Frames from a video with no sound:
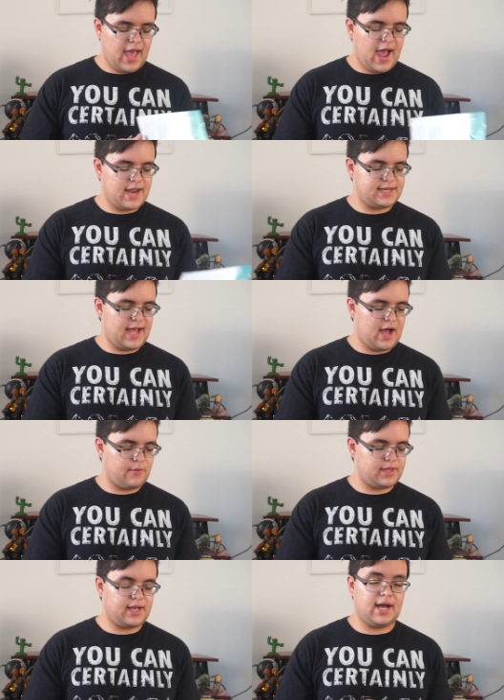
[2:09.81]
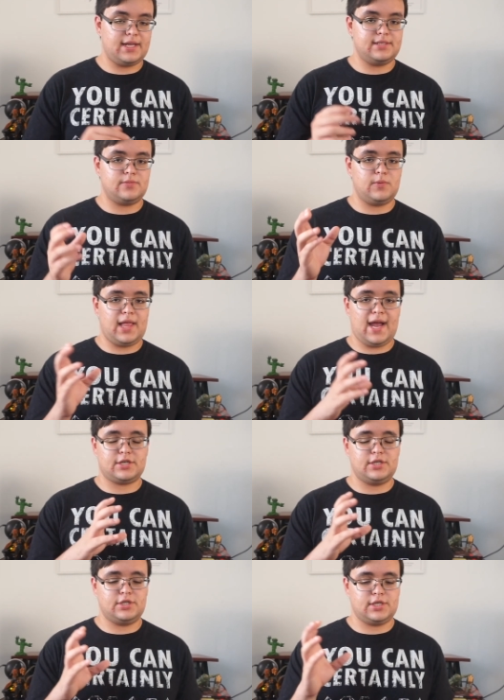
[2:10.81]
and how the gods will
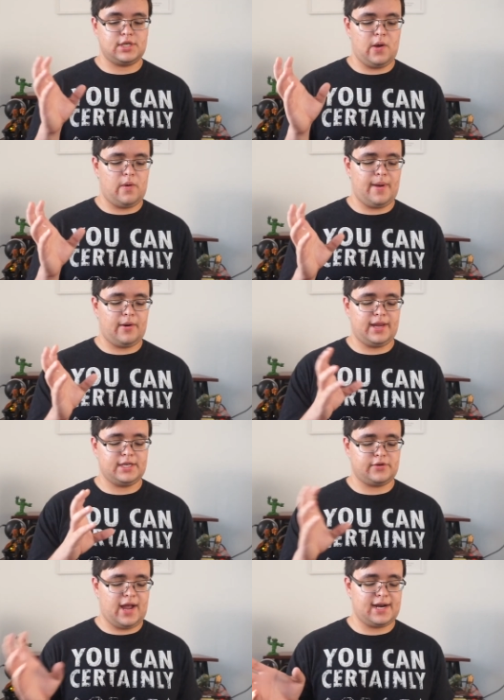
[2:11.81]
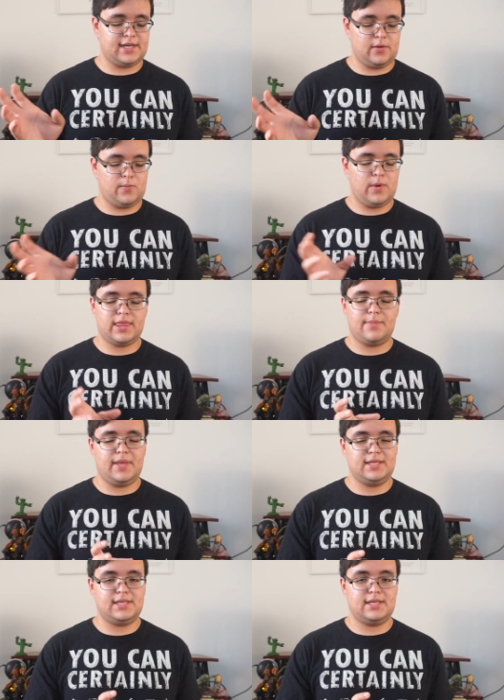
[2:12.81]
actually just go about interacting with the
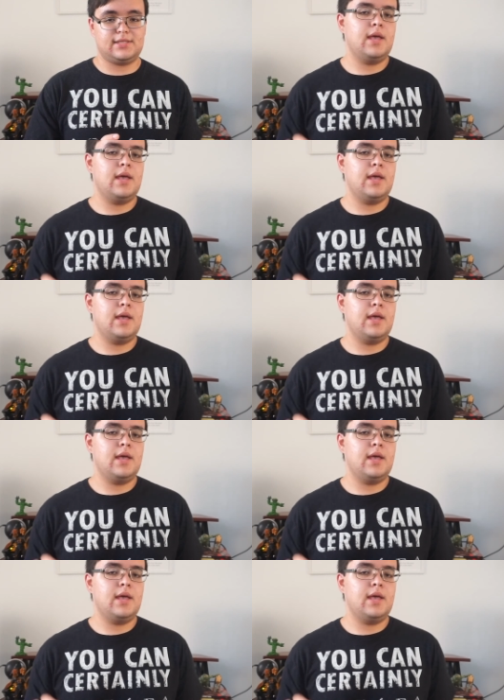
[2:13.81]
PCs.